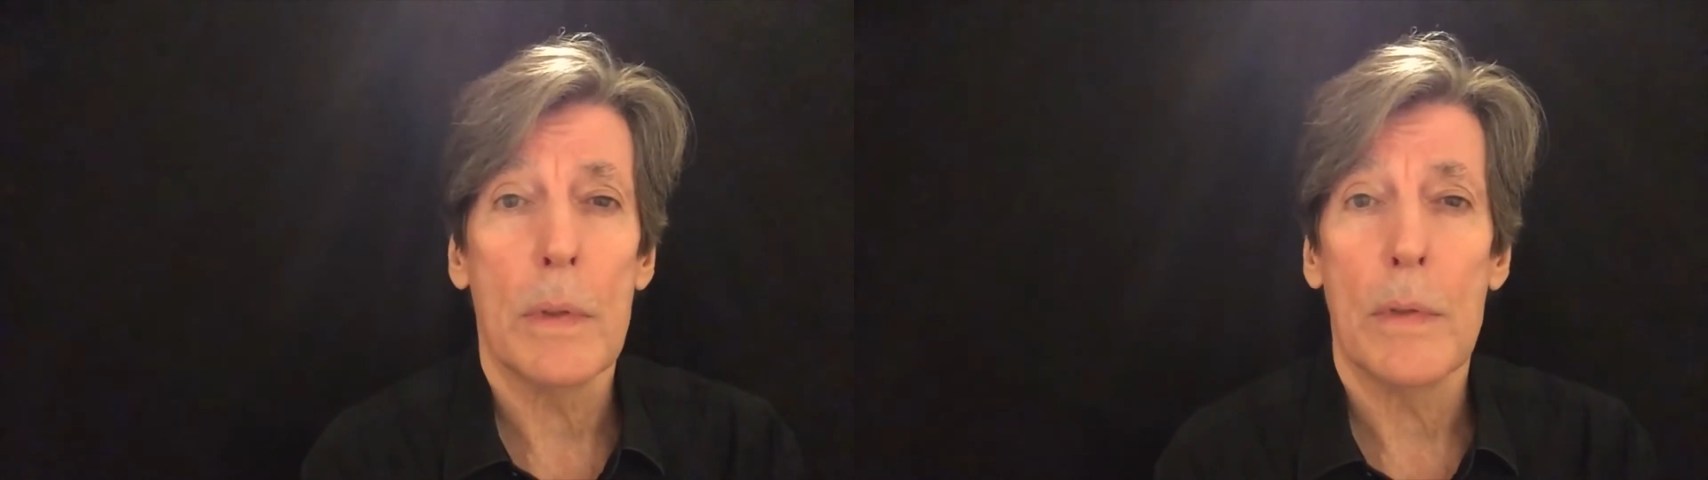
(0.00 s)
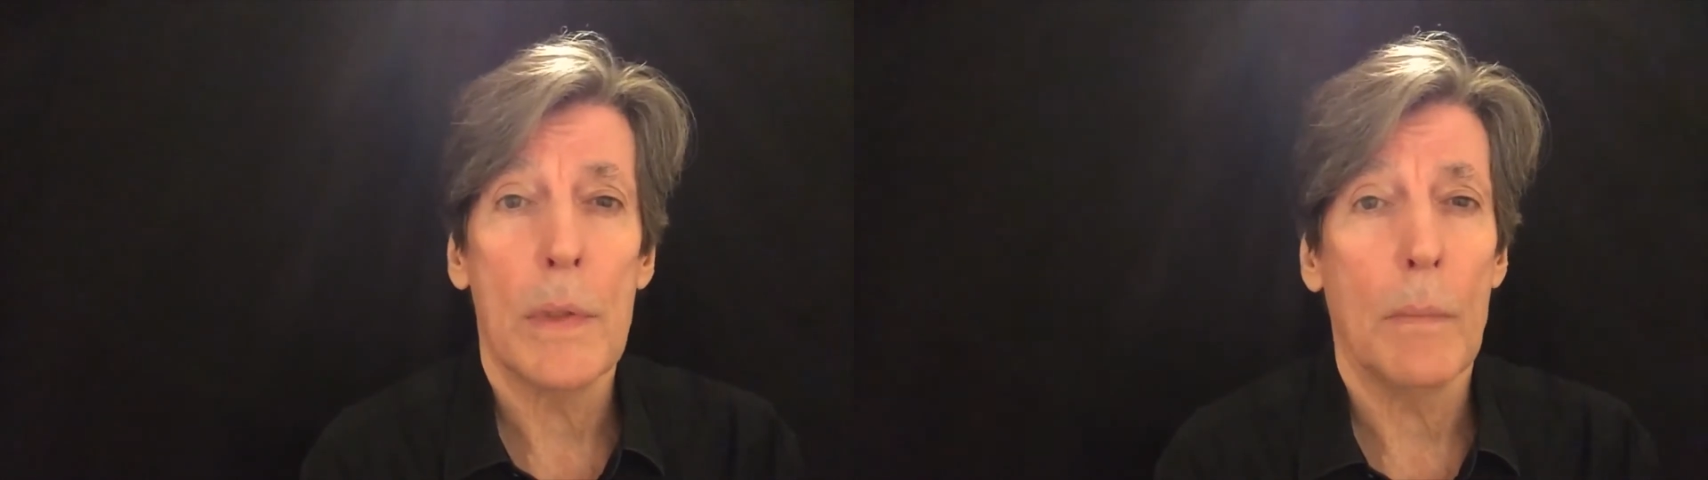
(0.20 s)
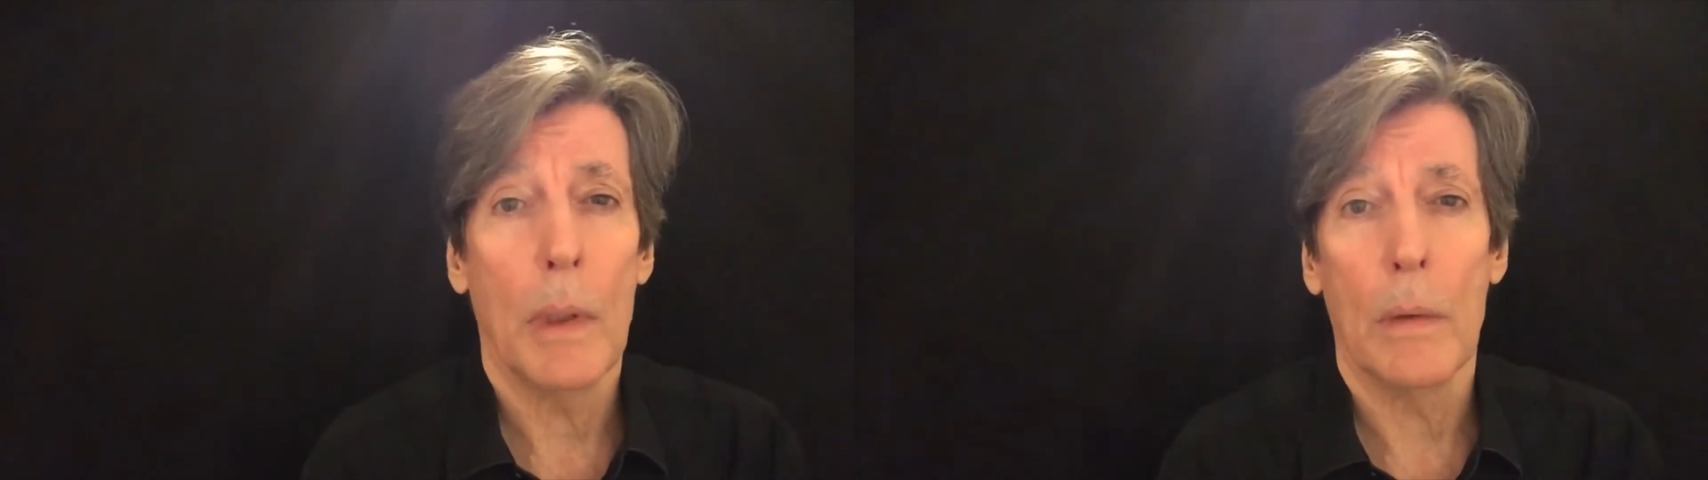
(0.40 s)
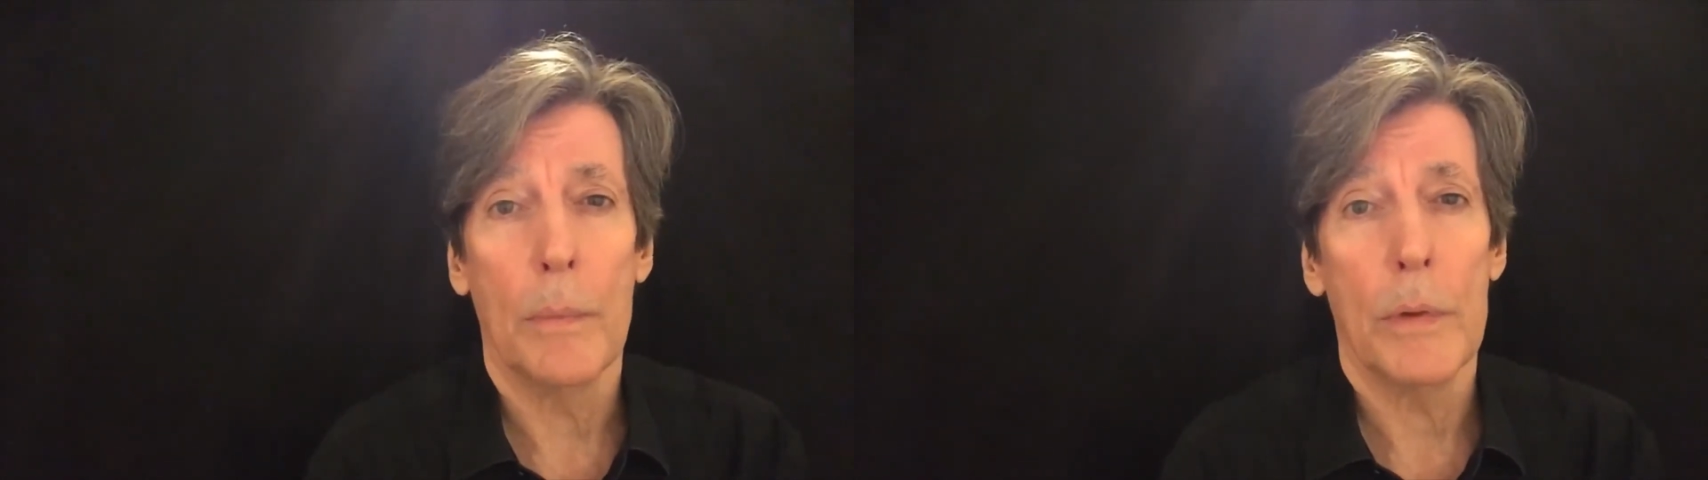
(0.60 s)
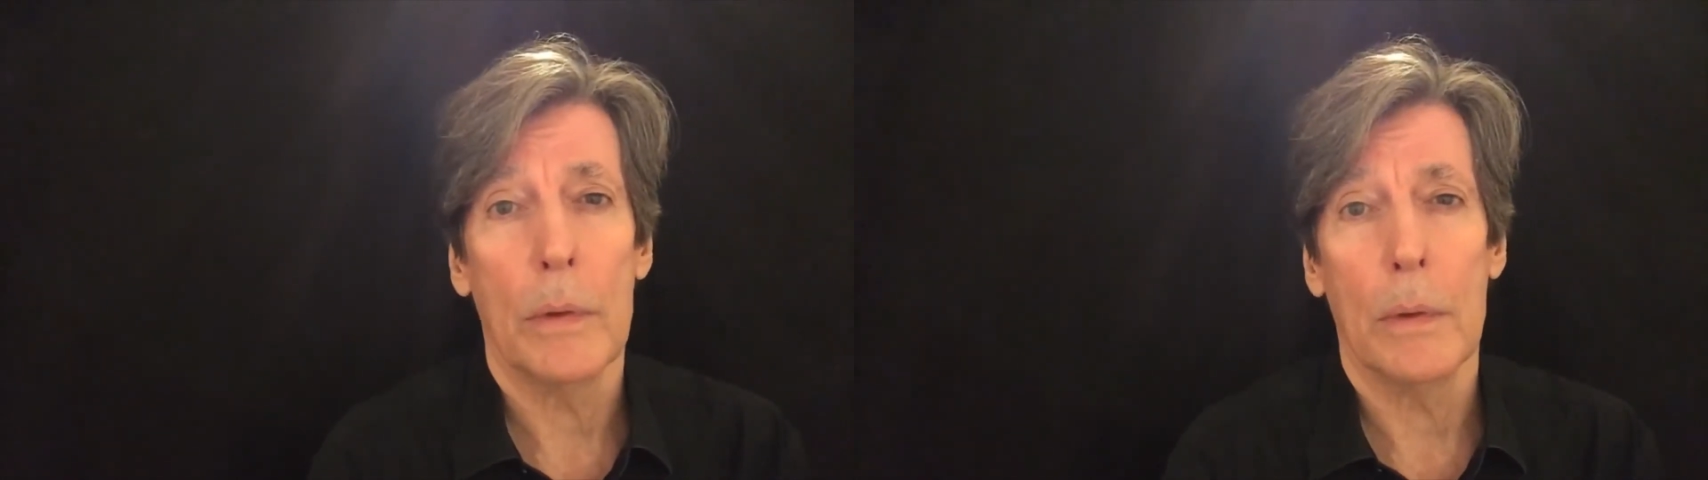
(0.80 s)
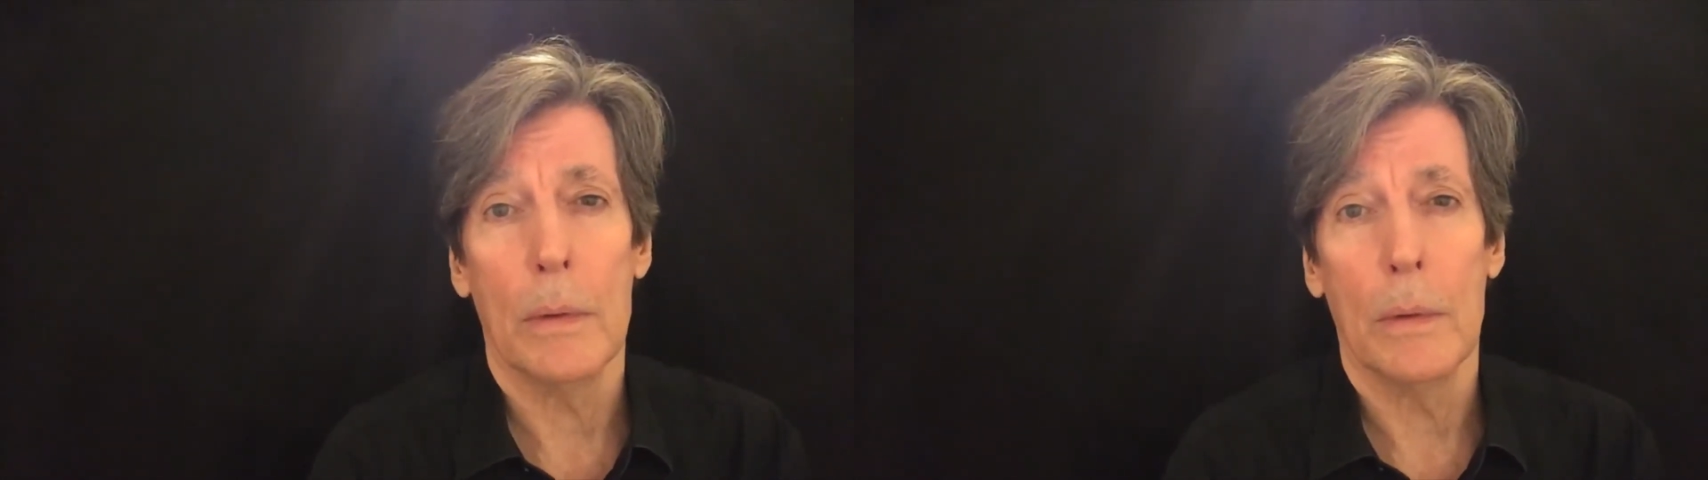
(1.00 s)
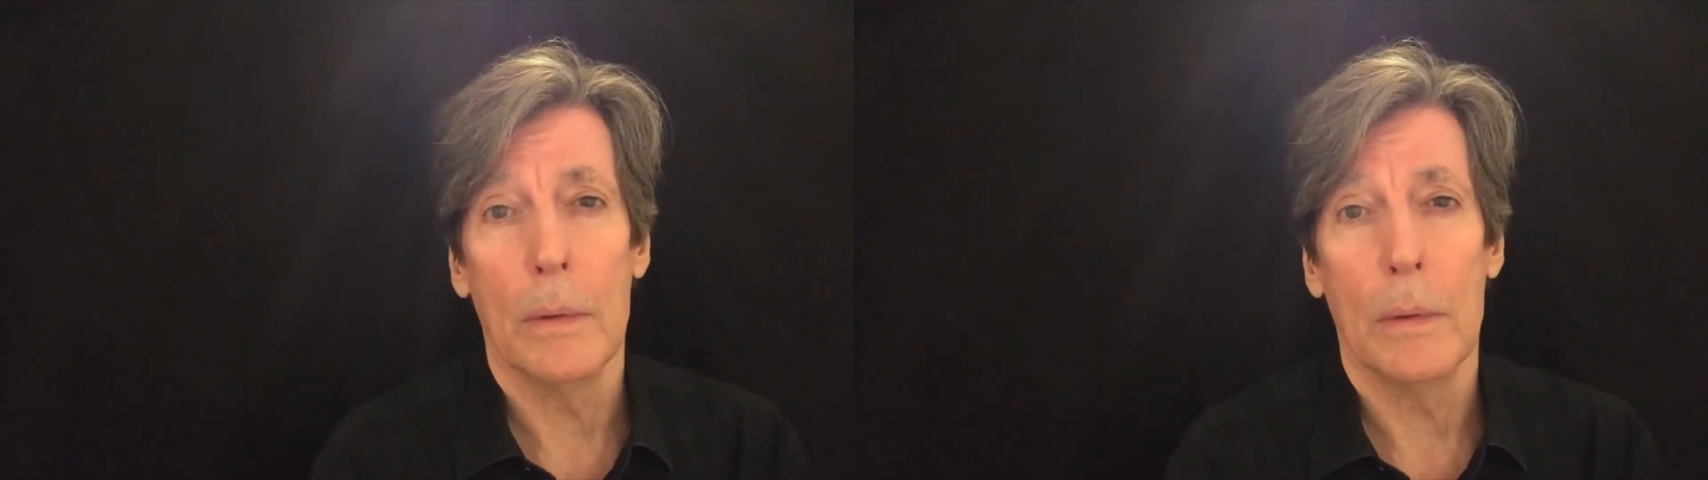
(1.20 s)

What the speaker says: somehow absurd.